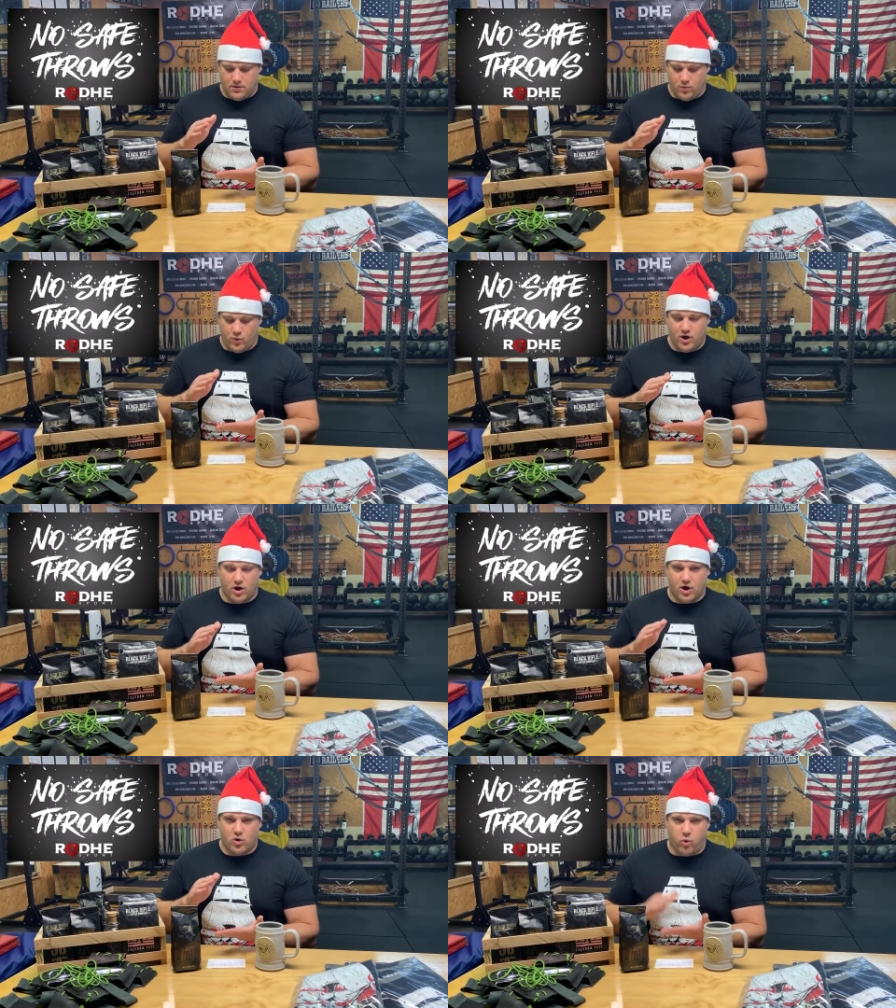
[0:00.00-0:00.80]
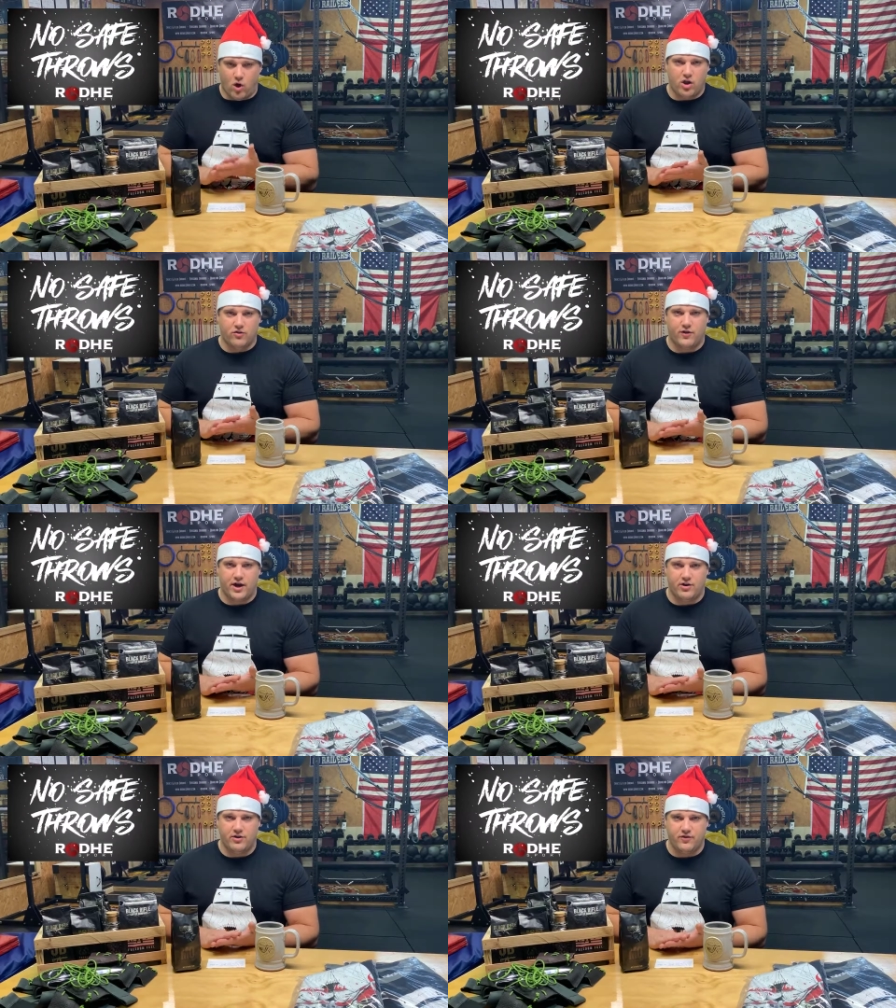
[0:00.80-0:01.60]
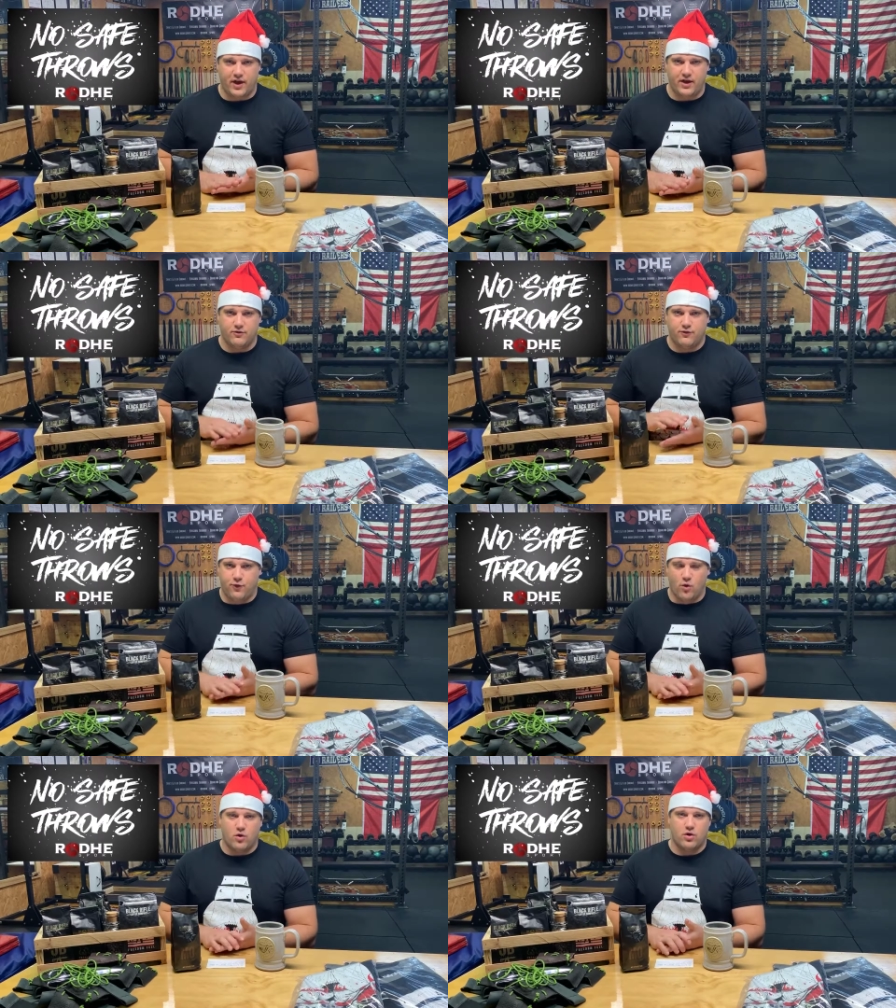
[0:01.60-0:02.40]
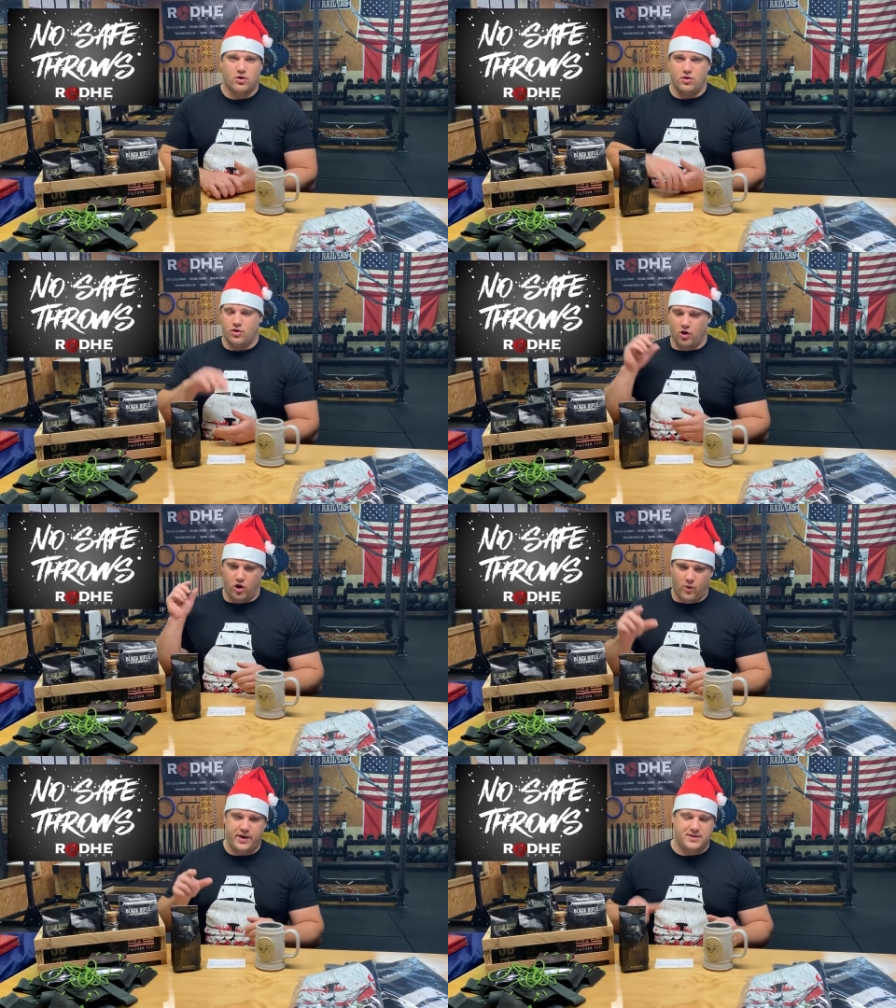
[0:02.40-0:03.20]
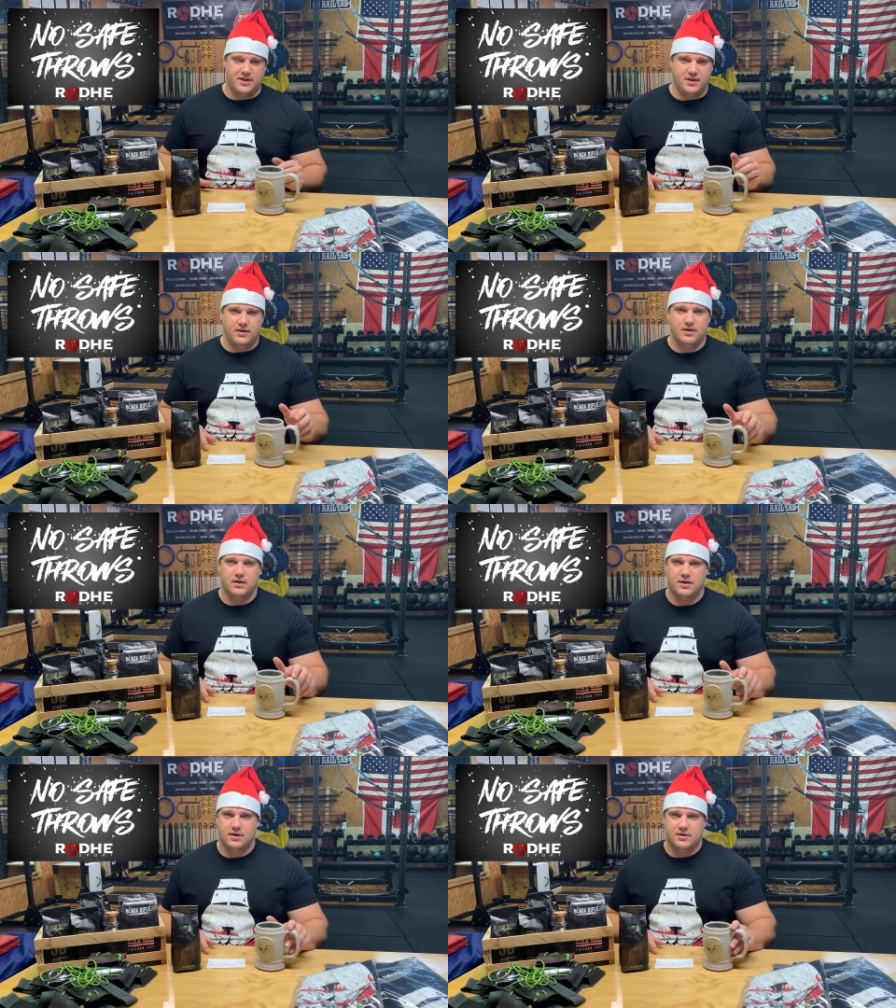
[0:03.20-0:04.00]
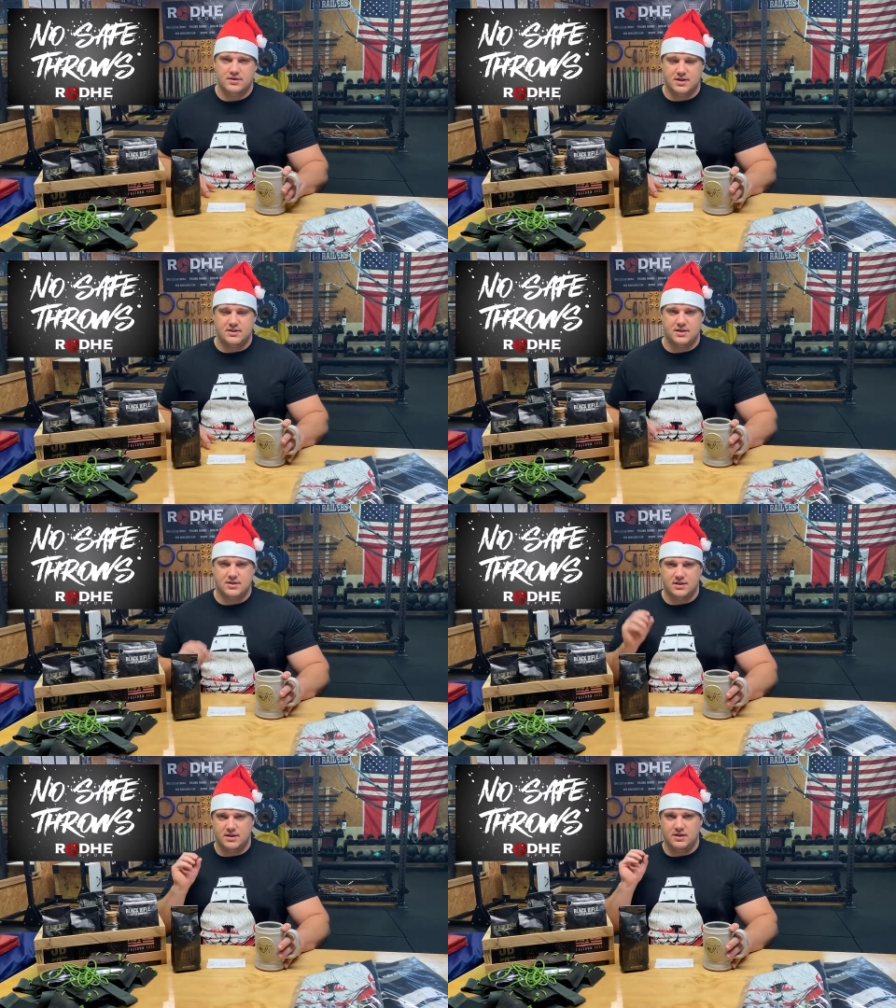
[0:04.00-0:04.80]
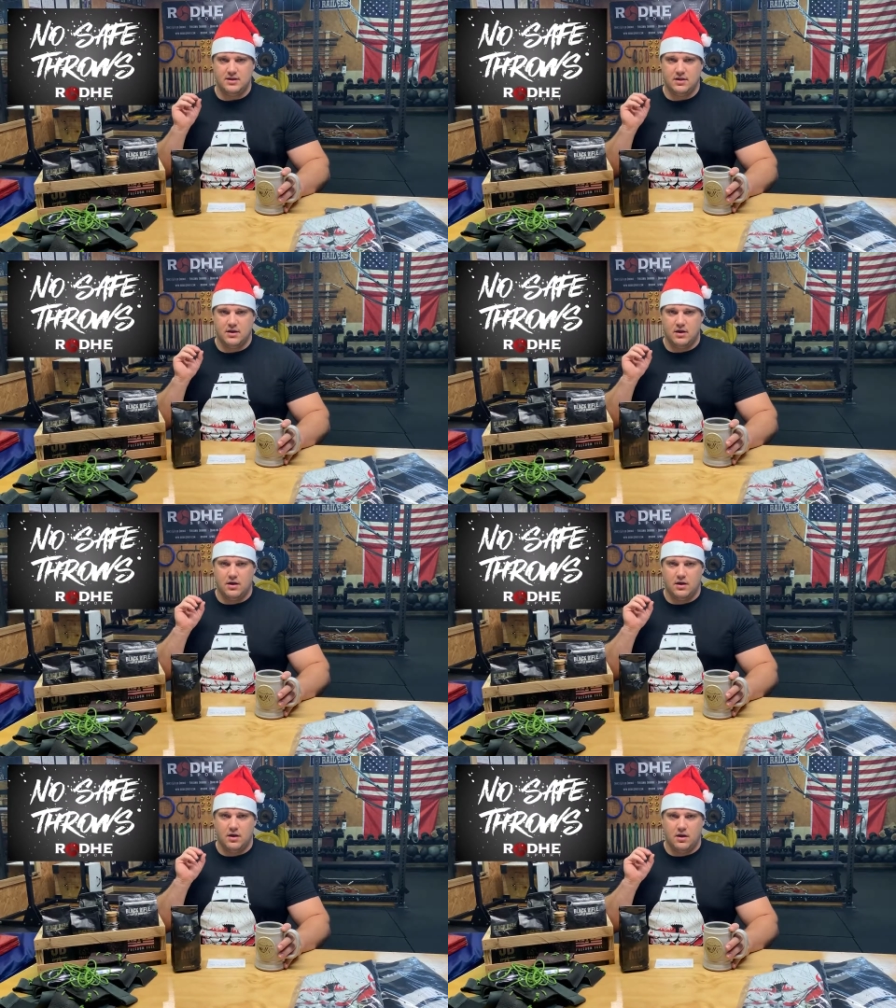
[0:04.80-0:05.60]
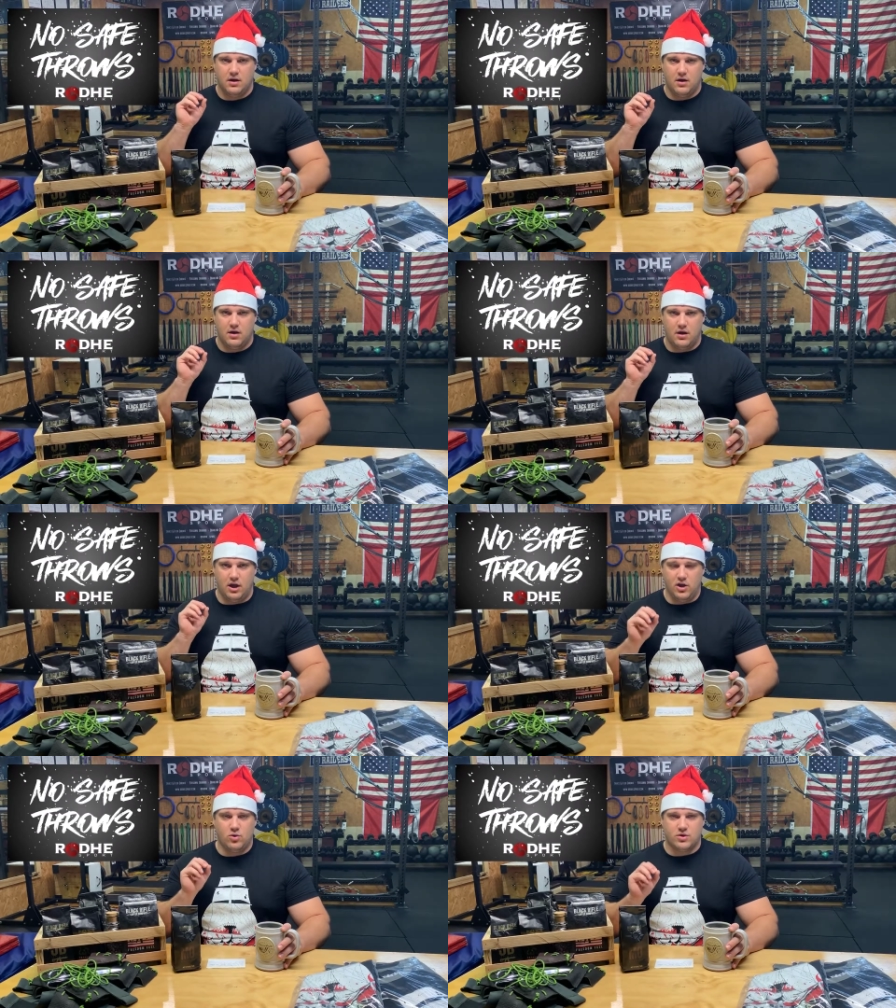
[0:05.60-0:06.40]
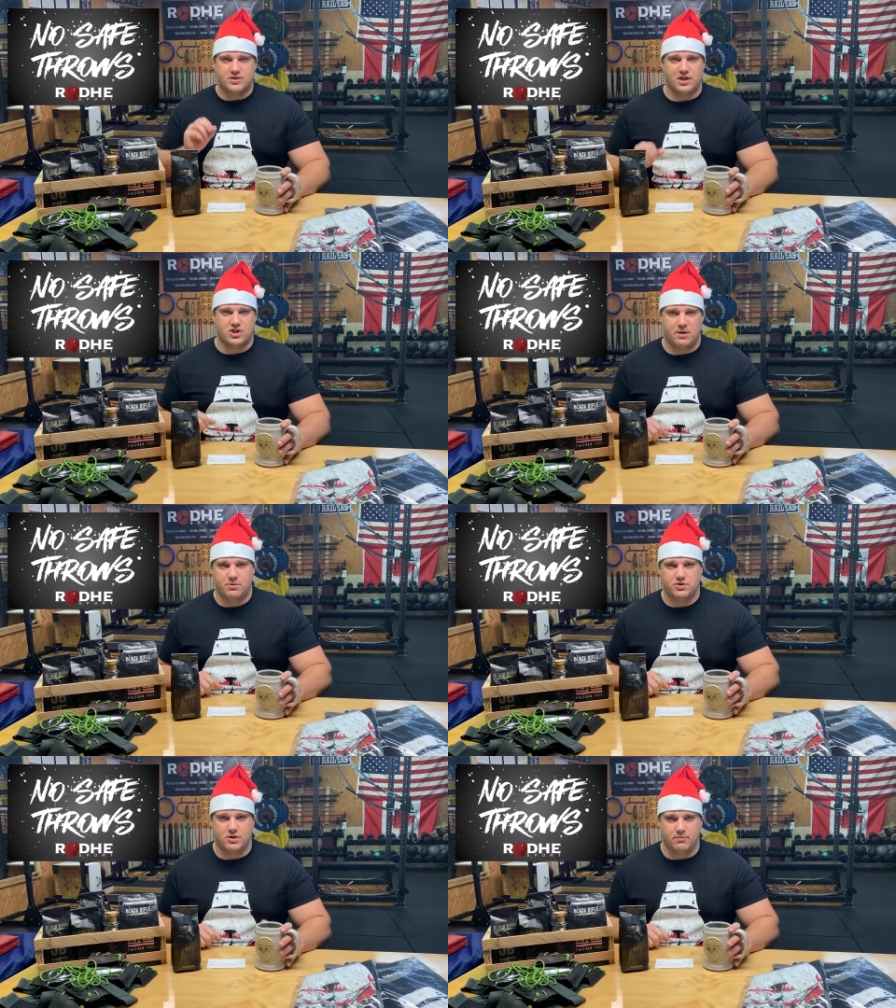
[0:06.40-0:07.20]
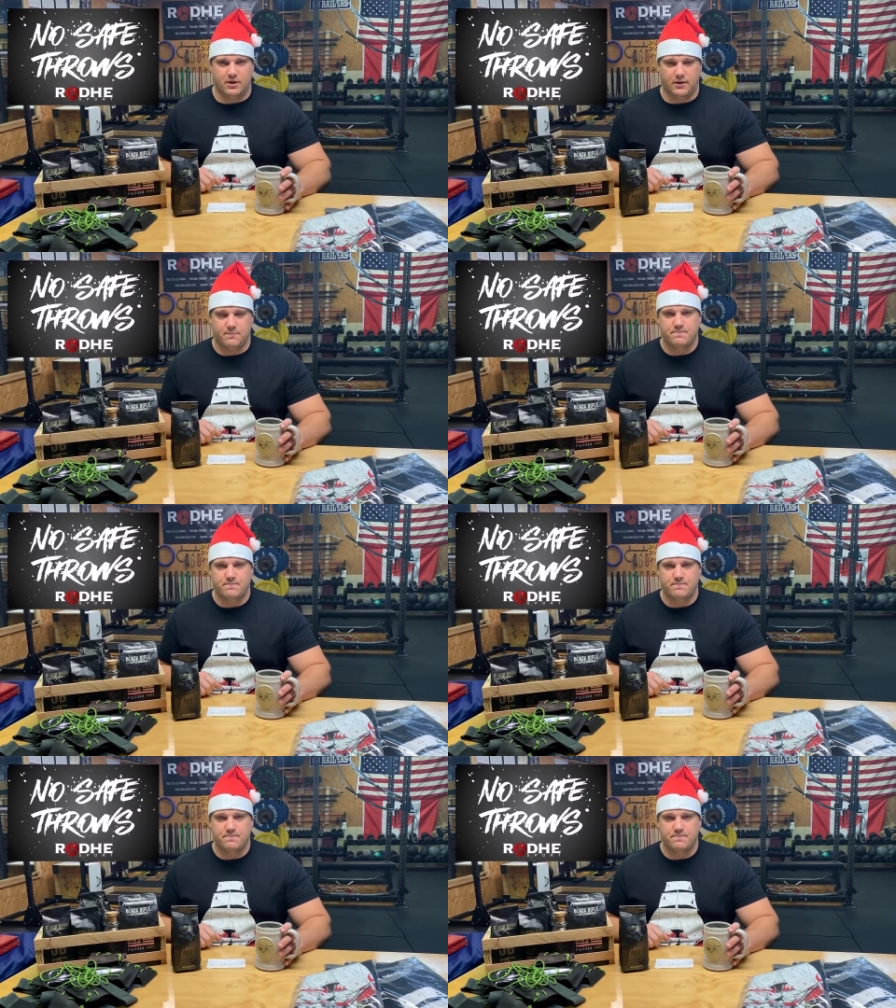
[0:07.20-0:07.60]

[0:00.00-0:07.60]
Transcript: We are a qualifier event for the OAT CCC indoor state championship meet.